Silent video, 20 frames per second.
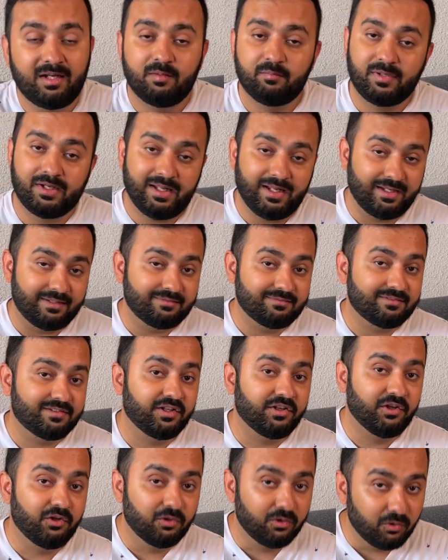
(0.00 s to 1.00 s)
But hey,
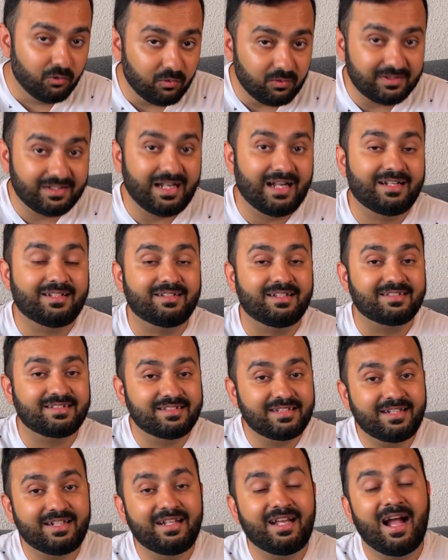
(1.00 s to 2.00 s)
did you know that the
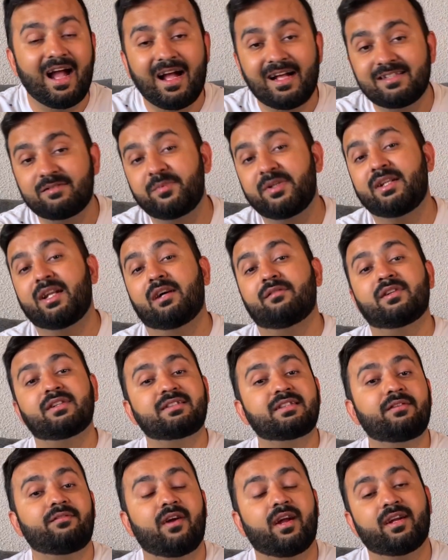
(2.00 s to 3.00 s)
city has been
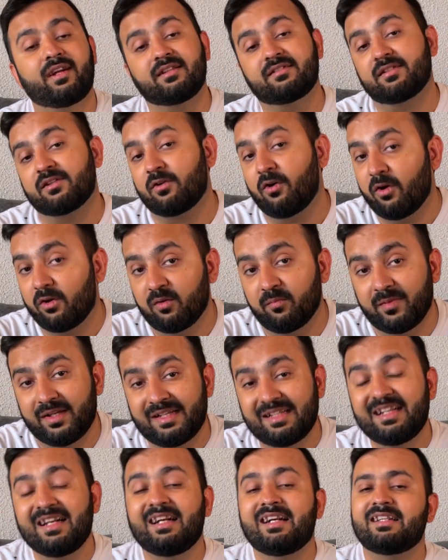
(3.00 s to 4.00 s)
diversifying its
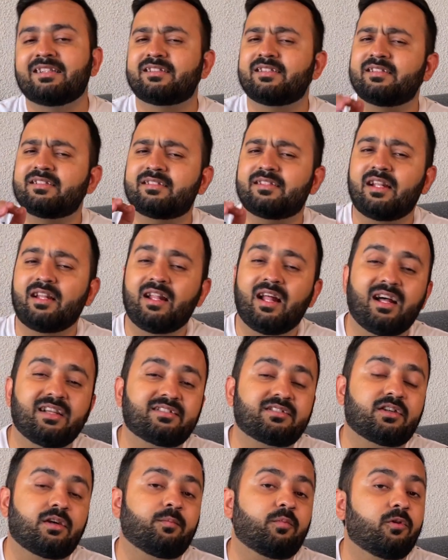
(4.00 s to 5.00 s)
economy since the
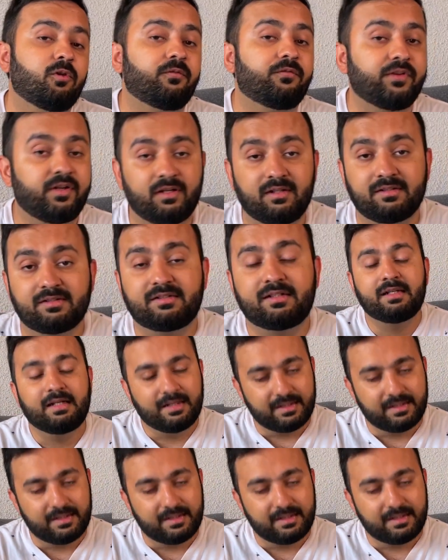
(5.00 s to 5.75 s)
last couple of years?